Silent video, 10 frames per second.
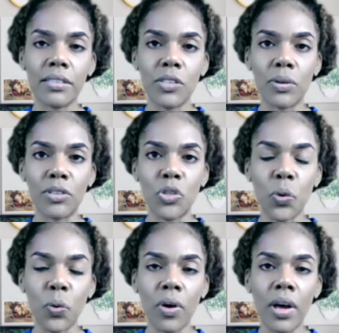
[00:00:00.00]
so and
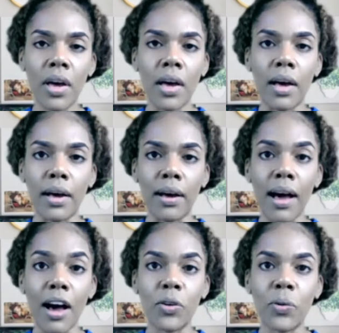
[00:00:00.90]
so?
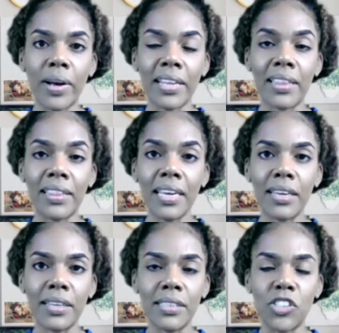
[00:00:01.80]
How do I
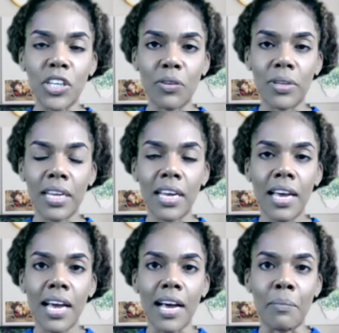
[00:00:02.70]
think generally?
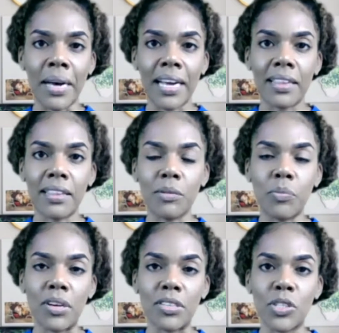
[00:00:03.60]
Am I the
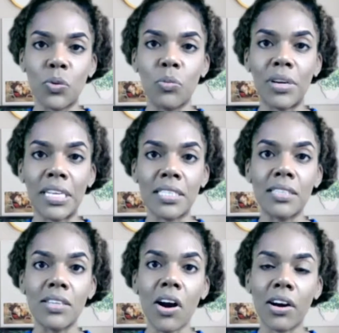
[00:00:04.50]
person who brings the
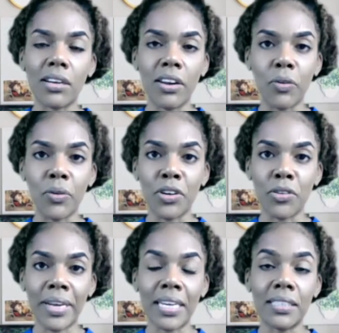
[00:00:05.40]
dark cloud on a
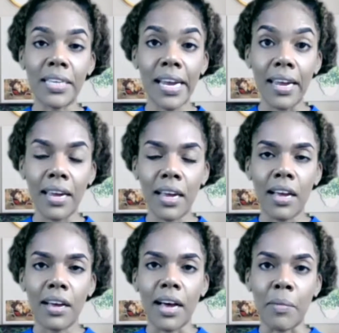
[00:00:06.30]
rainy day?
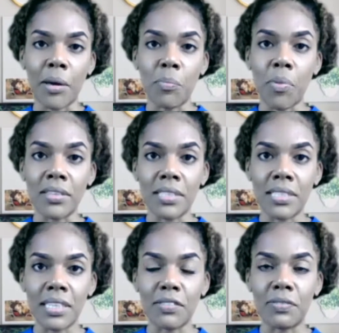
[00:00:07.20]
Am I
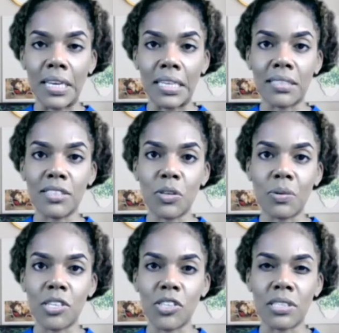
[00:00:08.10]
positive in
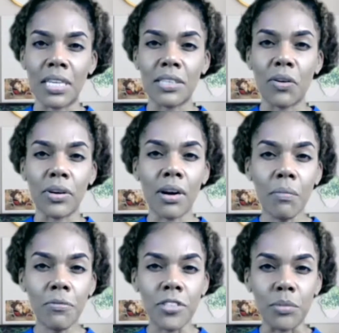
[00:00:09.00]
situations that are
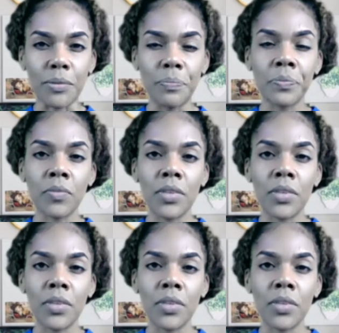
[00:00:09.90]
uncomfortable?